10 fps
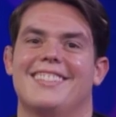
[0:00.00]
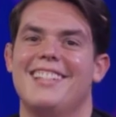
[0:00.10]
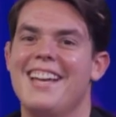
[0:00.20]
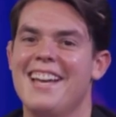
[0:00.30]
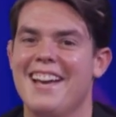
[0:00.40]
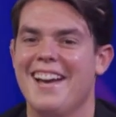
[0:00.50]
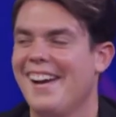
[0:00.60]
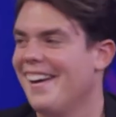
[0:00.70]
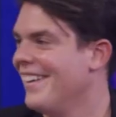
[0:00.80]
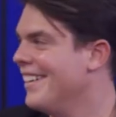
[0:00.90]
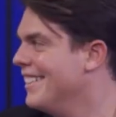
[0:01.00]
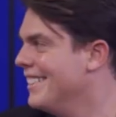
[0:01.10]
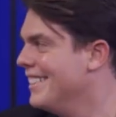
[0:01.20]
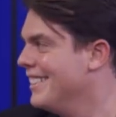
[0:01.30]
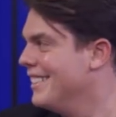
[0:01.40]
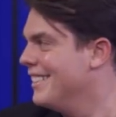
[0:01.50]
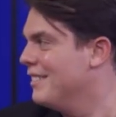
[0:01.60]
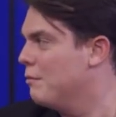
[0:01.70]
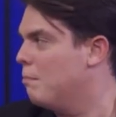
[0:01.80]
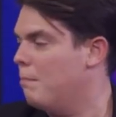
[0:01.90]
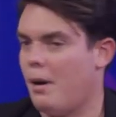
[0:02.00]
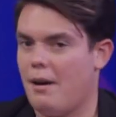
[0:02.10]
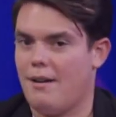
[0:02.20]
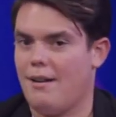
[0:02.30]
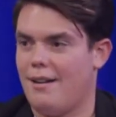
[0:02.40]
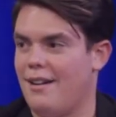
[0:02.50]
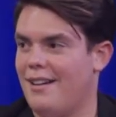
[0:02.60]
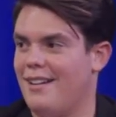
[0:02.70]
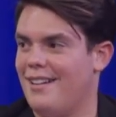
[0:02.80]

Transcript: Dun dun dun. I'm like trying to look but